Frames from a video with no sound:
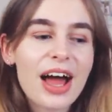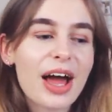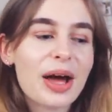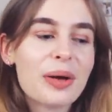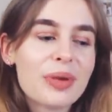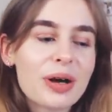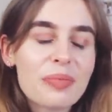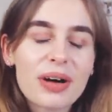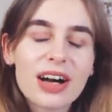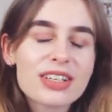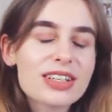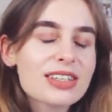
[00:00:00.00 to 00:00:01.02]
but
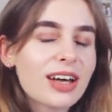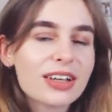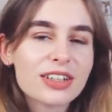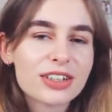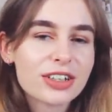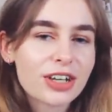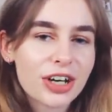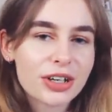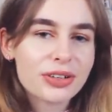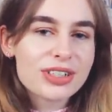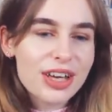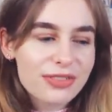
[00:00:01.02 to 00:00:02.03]
I just like a good coat.